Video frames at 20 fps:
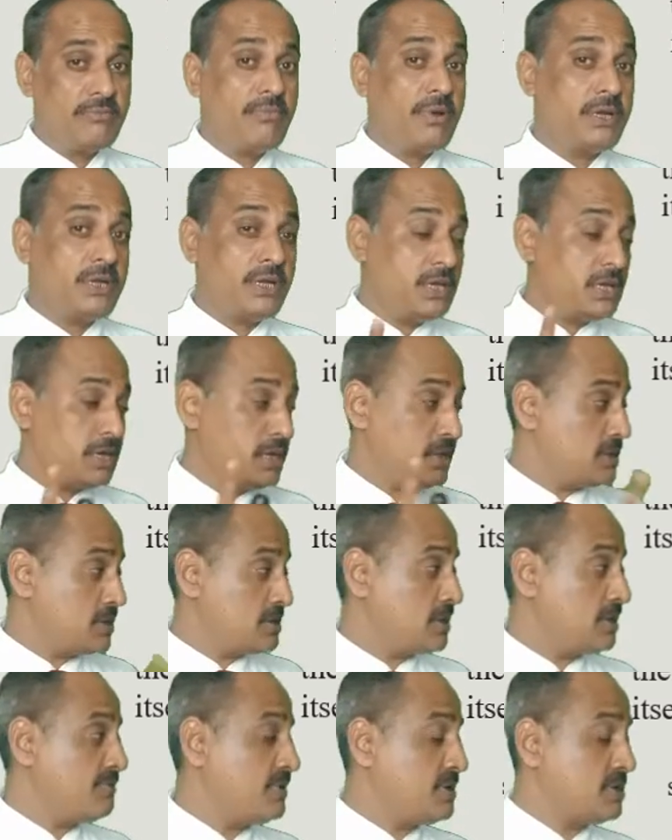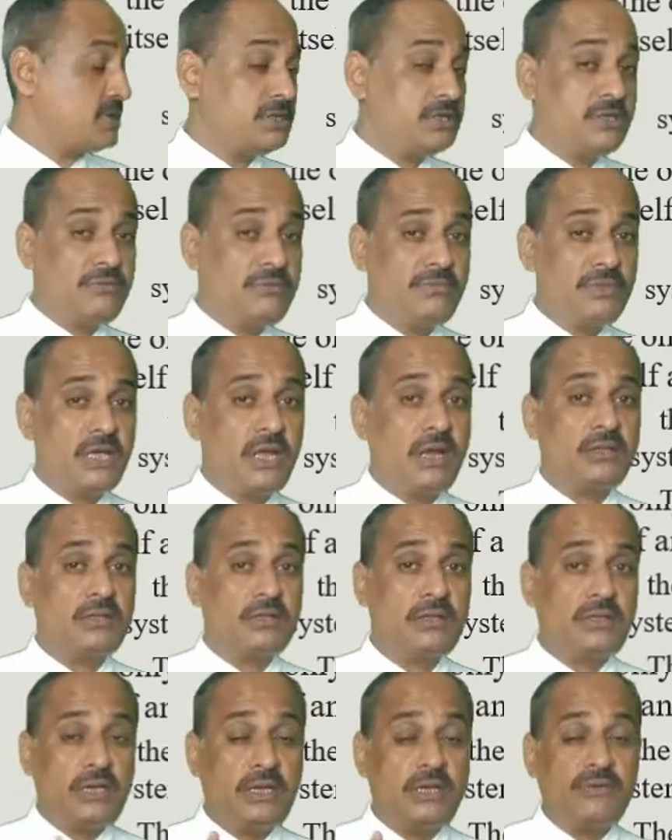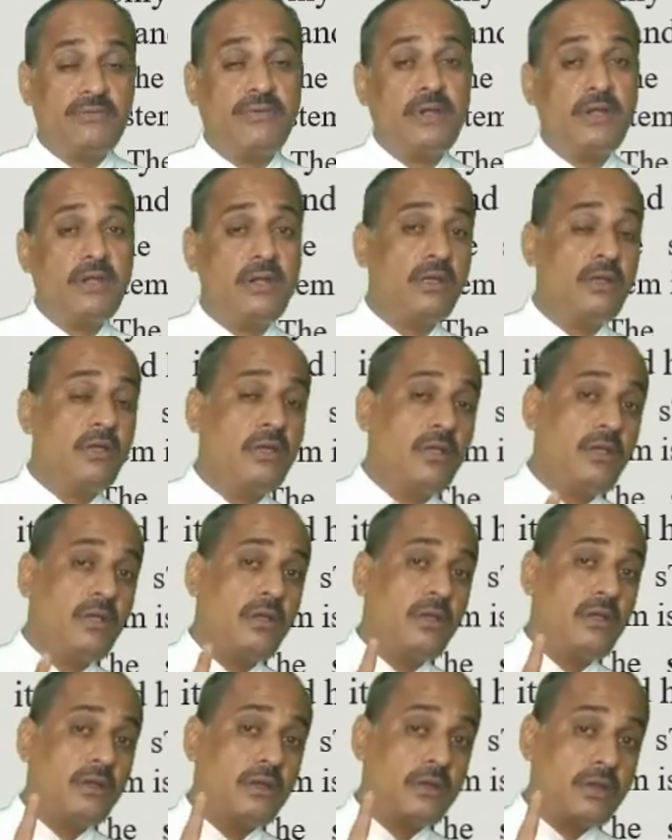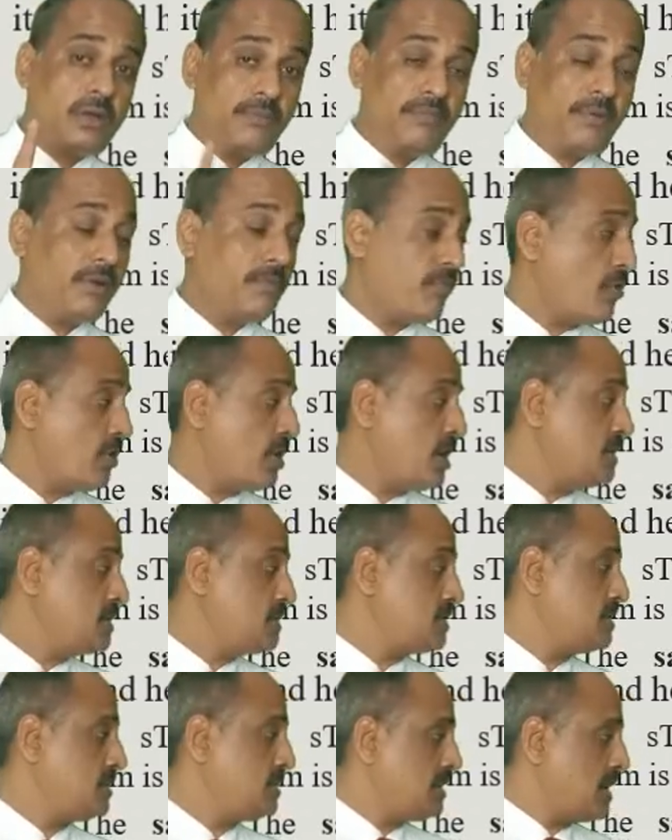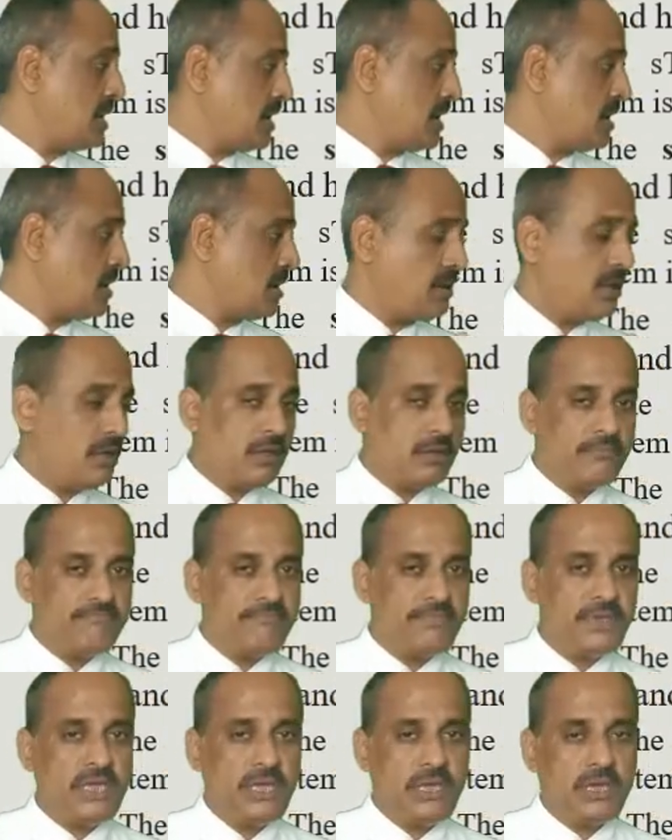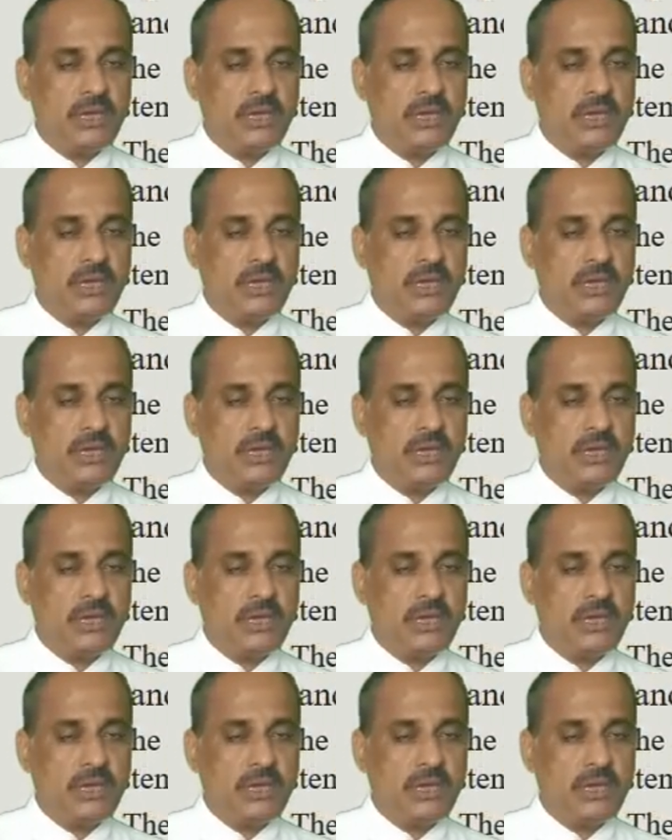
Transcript: but here in sulphur system there are 3 different triple points that are B,